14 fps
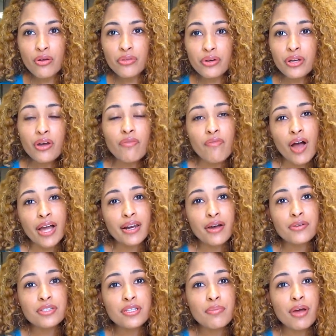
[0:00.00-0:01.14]
they're gonna find
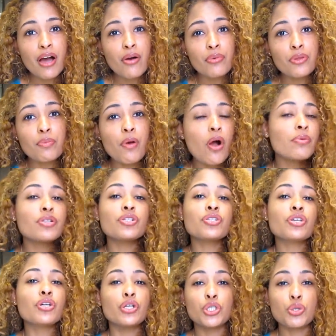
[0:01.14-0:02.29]
out somehow and they're probably just
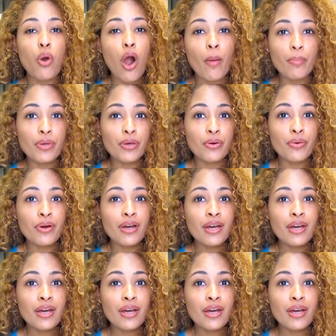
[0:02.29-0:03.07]
gonna drop you,